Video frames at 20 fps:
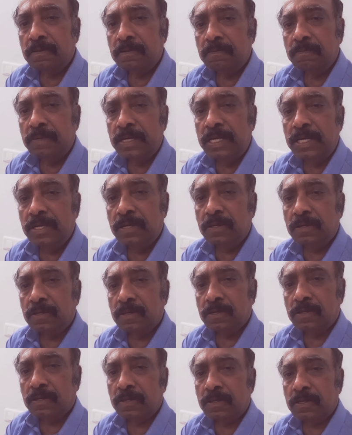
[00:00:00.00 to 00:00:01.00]

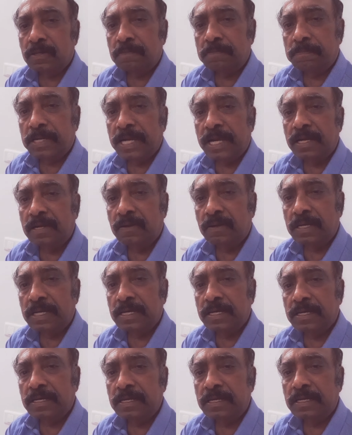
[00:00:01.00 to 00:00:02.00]
video played on
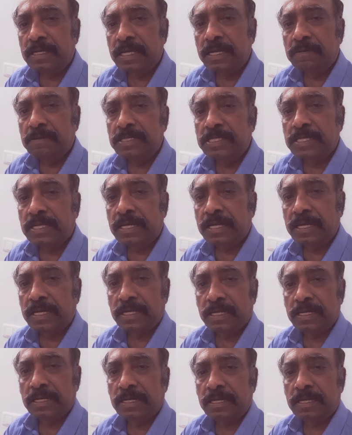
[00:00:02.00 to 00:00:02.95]
a TV screen.